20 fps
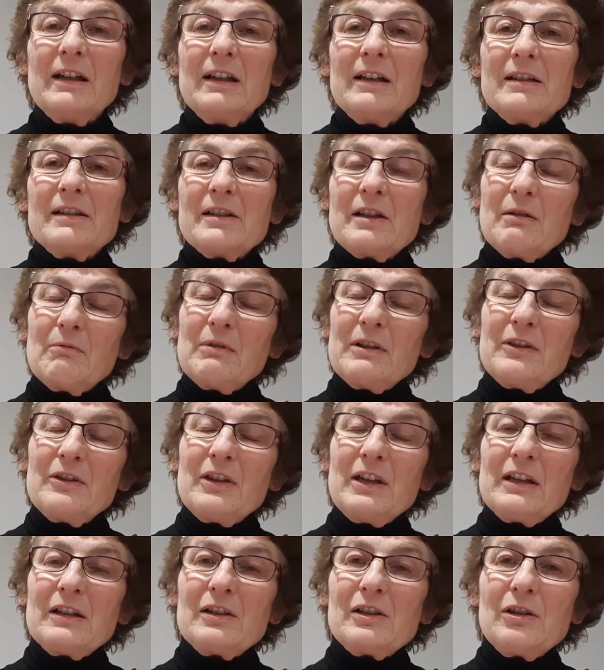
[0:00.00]
So with
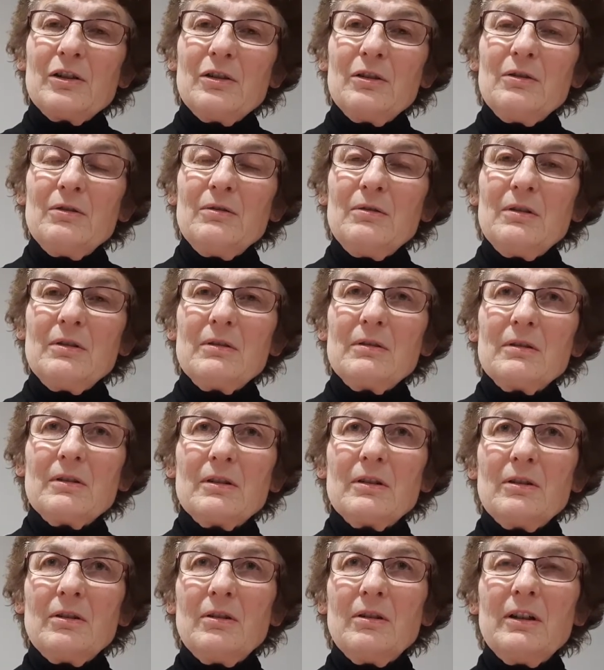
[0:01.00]
that two
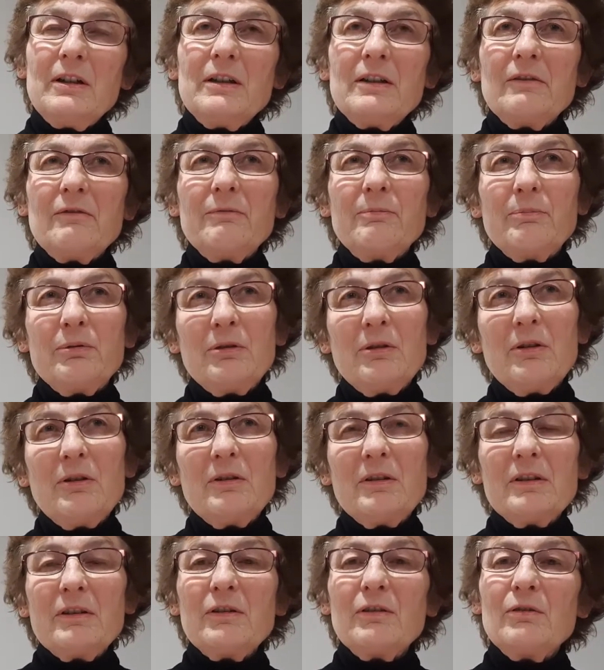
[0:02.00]
kind of
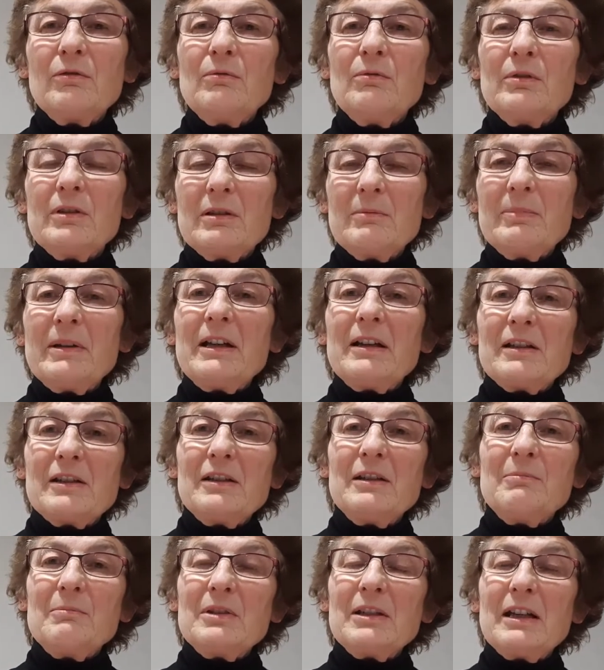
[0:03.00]
pronged thought about
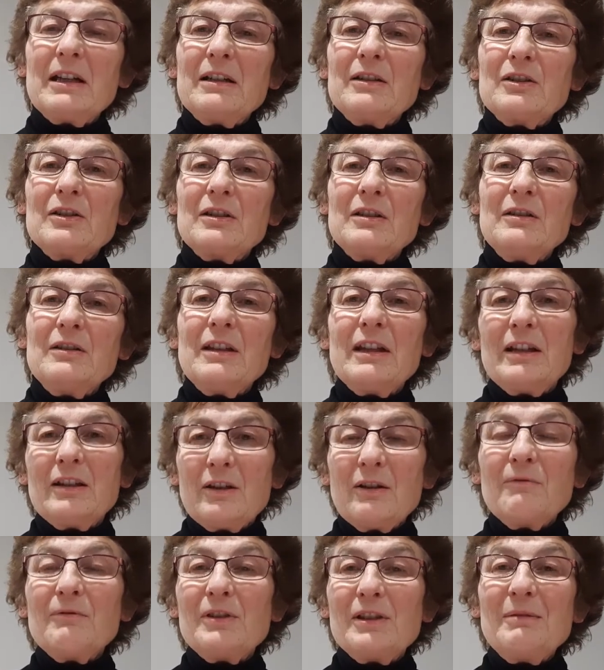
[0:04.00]
temptation, that
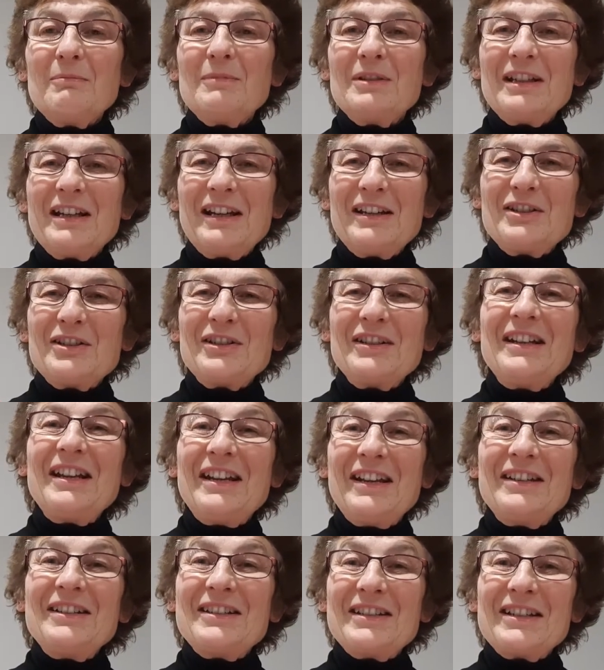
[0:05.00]
of temptation
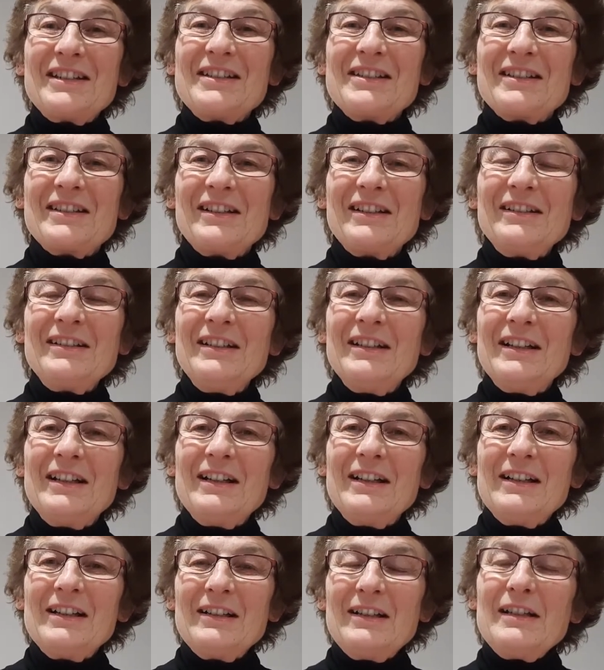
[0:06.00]
and testing,
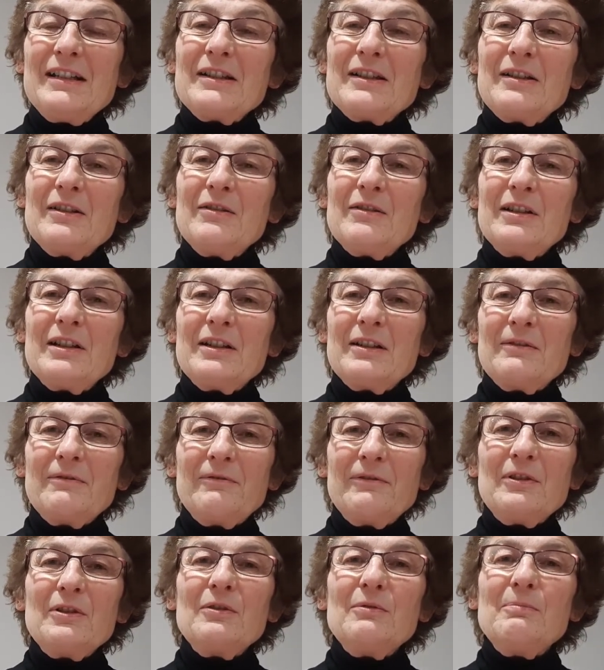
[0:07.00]
let's look at a
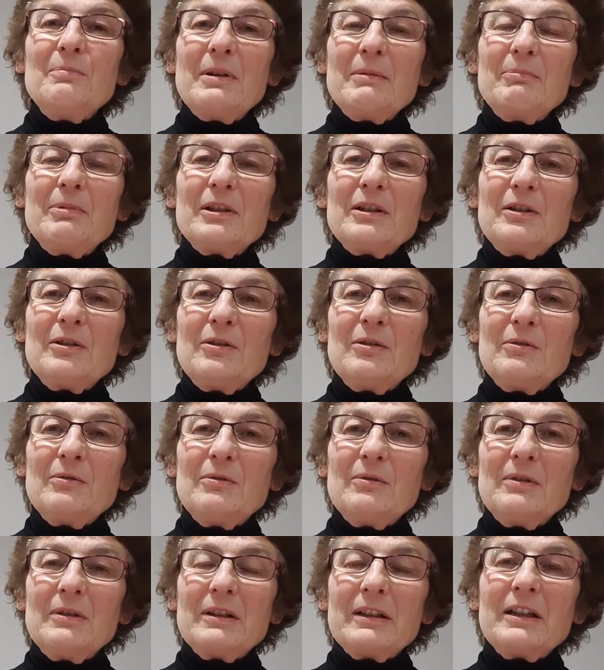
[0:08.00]
few
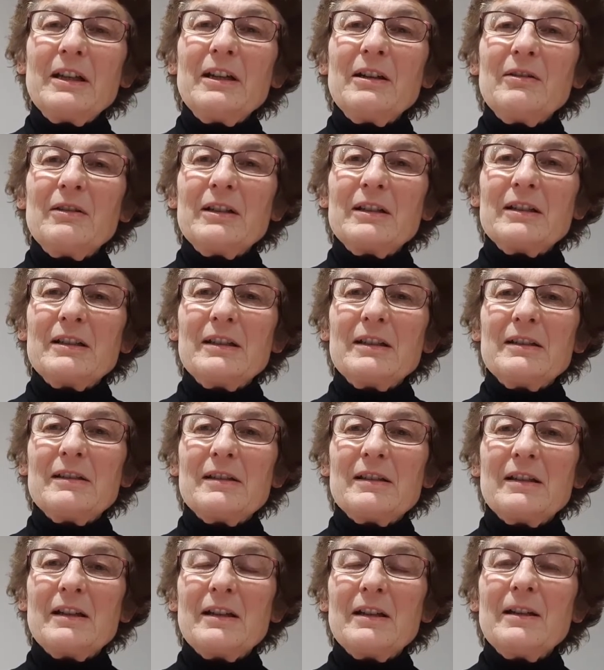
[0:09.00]
biblical
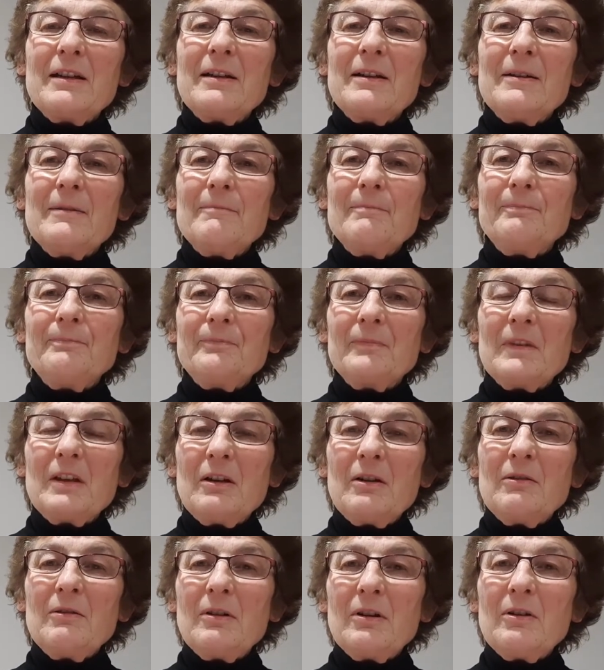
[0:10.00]
characters
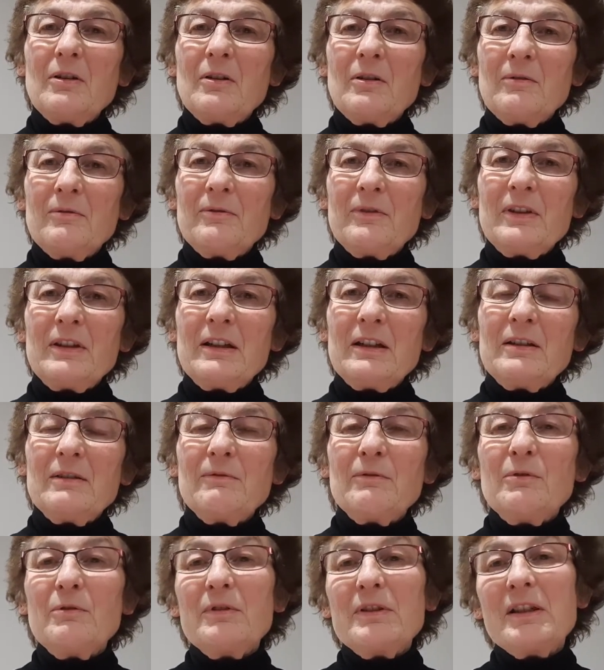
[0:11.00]
of that.
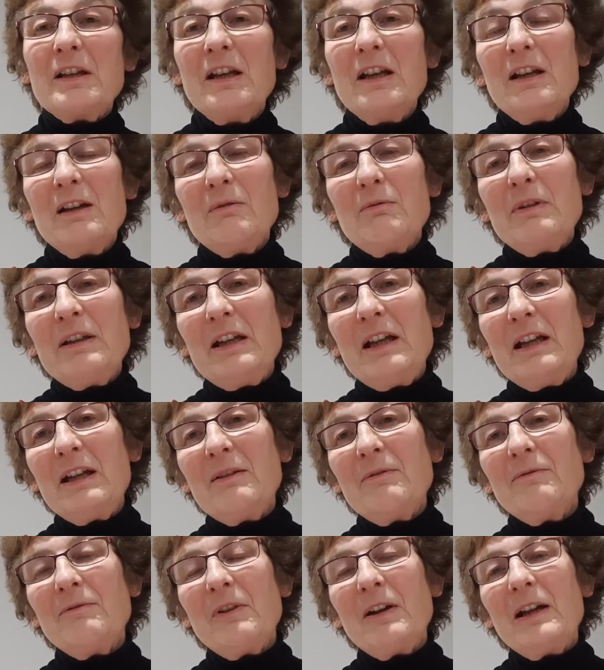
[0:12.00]
Of course, we
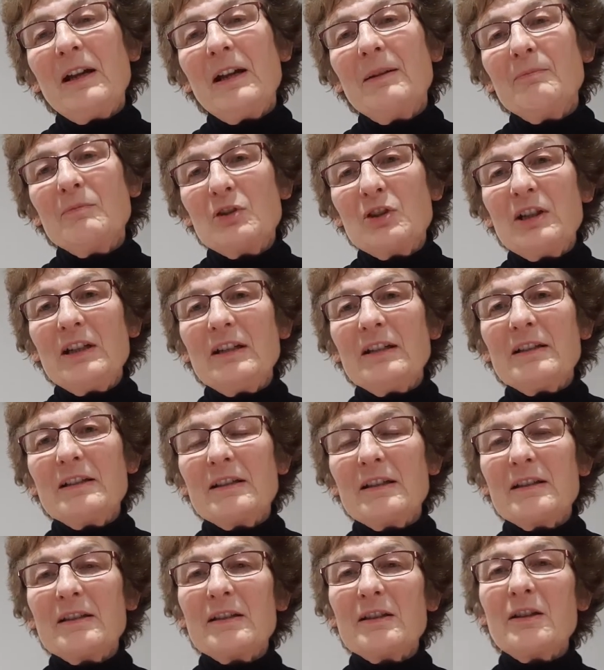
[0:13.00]
have
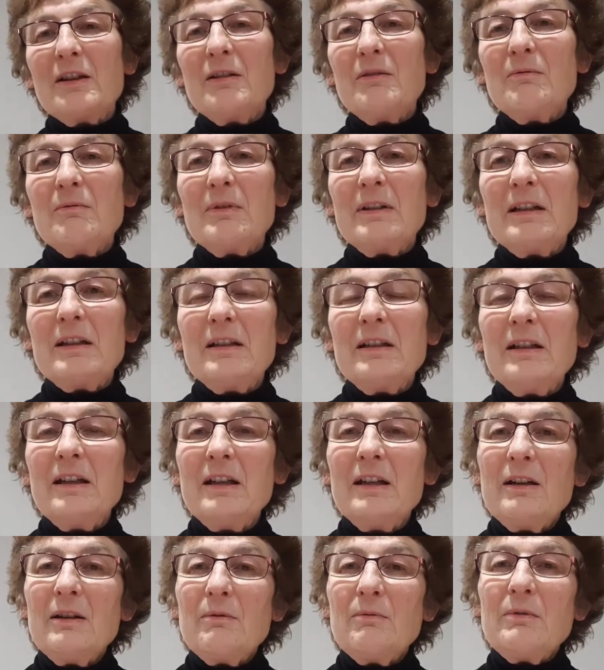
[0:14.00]
Genesis, don't we,
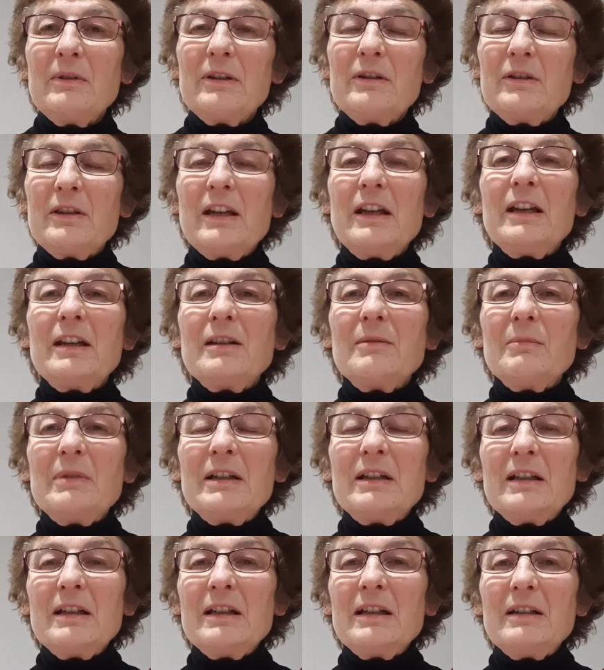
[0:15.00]
with Adam
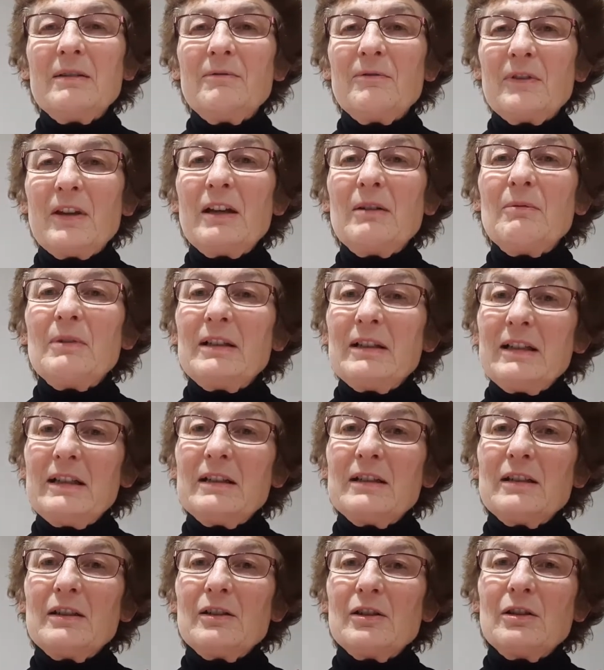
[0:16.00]
and Eve. They were
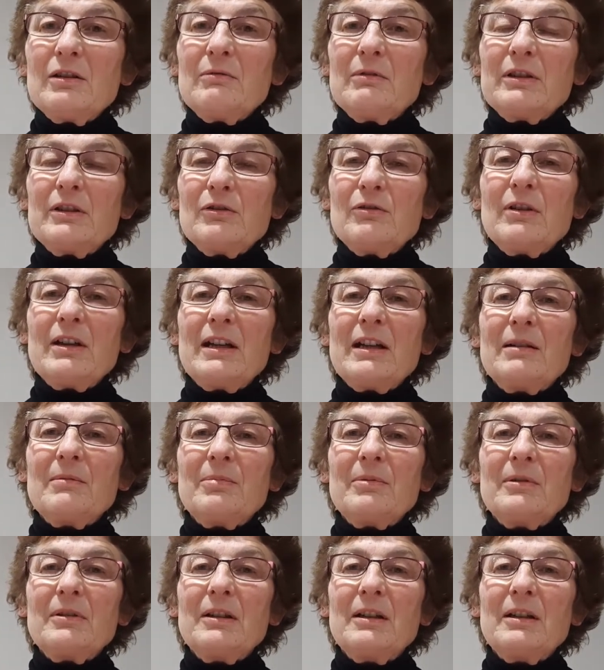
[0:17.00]
led into a trap.